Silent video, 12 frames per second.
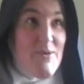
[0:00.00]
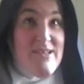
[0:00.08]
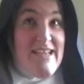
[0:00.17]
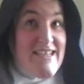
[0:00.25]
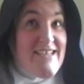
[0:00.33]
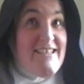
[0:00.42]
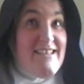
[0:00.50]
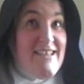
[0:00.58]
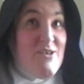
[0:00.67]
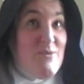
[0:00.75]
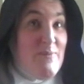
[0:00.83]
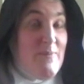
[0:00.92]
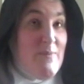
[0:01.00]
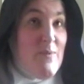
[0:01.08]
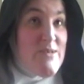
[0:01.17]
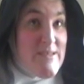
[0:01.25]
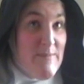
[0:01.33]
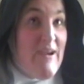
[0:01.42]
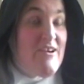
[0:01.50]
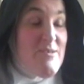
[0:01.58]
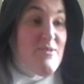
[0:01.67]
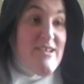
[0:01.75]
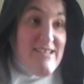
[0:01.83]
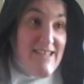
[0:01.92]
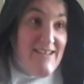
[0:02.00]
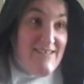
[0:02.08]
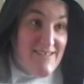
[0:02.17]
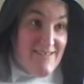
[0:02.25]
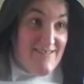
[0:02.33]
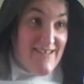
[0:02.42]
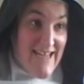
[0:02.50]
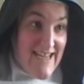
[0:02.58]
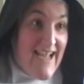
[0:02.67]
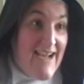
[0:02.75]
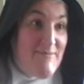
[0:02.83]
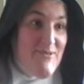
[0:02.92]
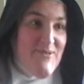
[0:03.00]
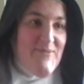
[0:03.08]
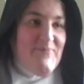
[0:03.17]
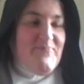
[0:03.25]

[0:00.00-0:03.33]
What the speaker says: Was actually the parish priest out at Carmel,